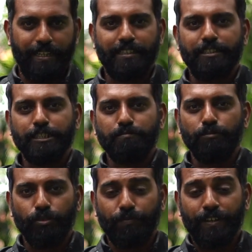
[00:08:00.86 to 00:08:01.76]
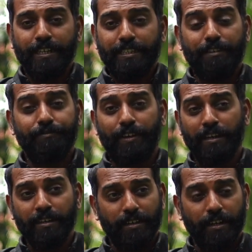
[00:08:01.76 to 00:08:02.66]
right? This move. They've
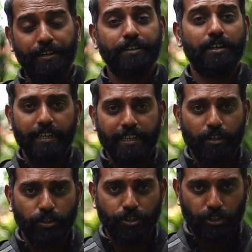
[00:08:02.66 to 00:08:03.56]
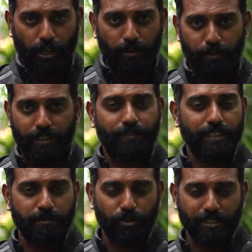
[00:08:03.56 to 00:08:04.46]
done a really good job with the
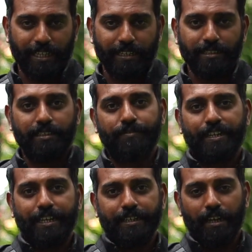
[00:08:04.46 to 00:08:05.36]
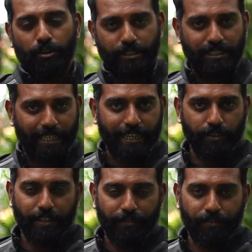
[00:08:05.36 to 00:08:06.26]
first motorcycle that they've created outside
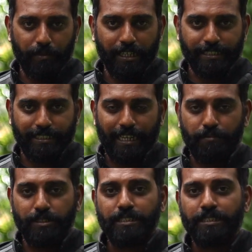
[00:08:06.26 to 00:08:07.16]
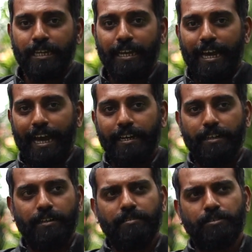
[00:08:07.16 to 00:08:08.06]
of their familiar segments. And
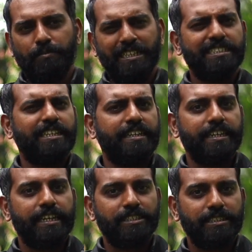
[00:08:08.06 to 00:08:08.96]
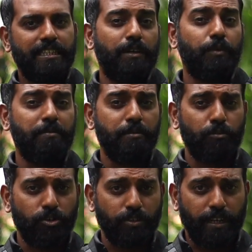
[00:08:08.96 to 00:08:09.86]
to me, this is an indication that there will be
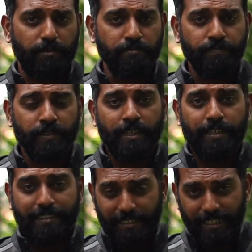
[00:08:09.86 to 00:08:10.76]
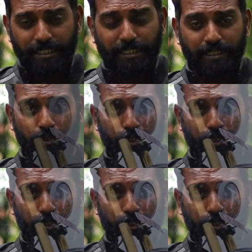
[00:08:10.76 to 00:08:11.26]
more to come. This